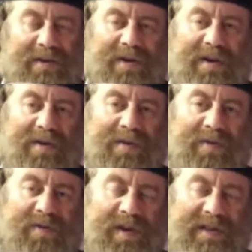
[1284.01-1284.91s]
Or
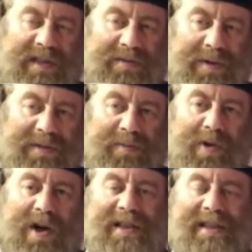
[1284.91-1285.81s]
first it was
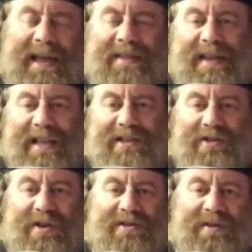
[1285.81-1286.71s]
boiled and then
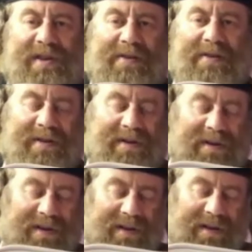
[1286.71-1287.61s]
joined together
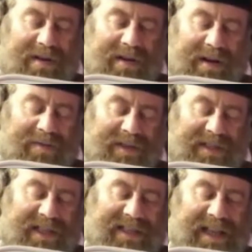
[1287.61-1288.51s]
with
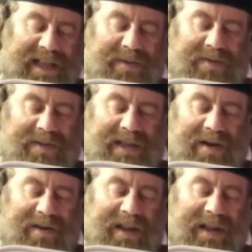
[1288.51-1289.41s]
this liquid,
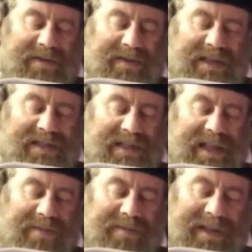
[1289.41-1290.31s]
without liquid, this and
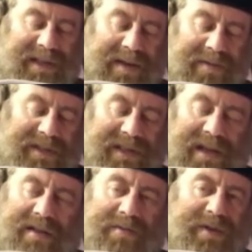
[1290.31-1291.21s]
that. But here we
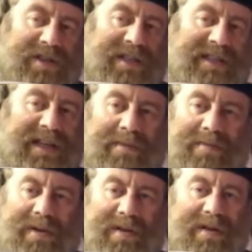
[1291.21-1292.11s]
say we just
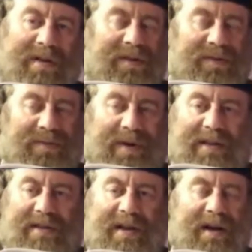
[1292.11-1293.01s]
crumble, right?